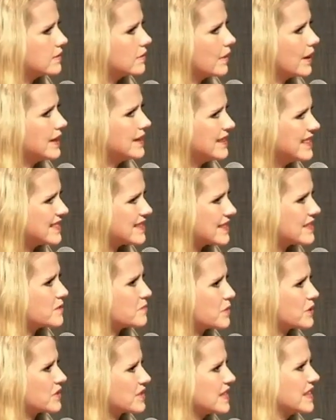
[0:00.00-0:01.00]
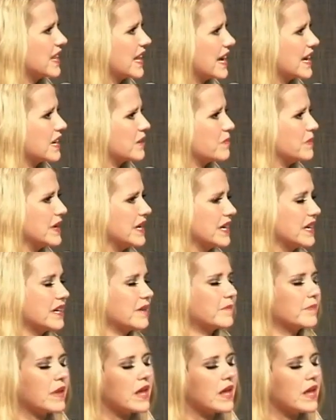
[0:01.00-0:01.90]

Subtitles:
why does this person like me?